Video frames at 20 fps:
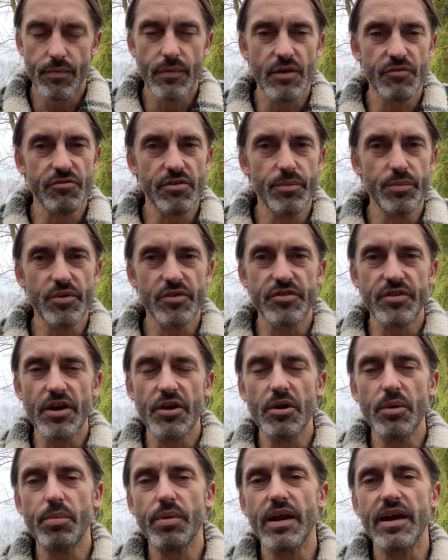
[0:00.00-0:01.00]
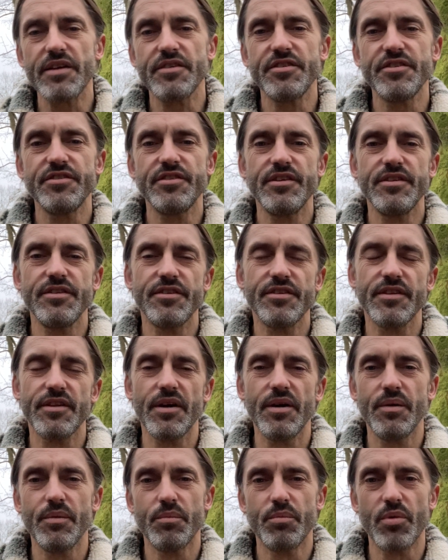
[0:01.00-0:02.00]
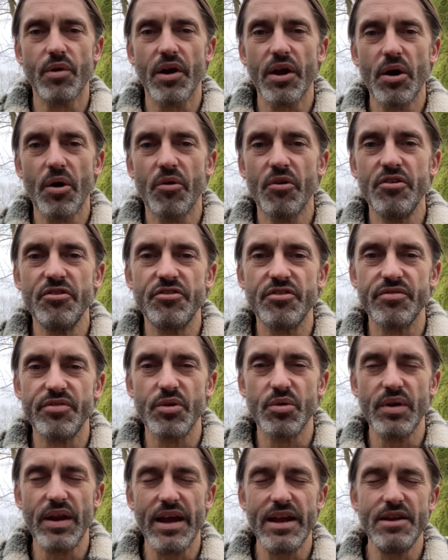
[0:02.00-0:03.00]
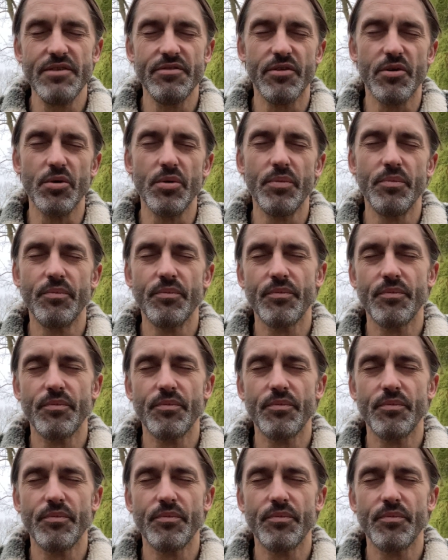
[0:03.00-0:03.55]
And from your solar plexus into the bright orange of your navel,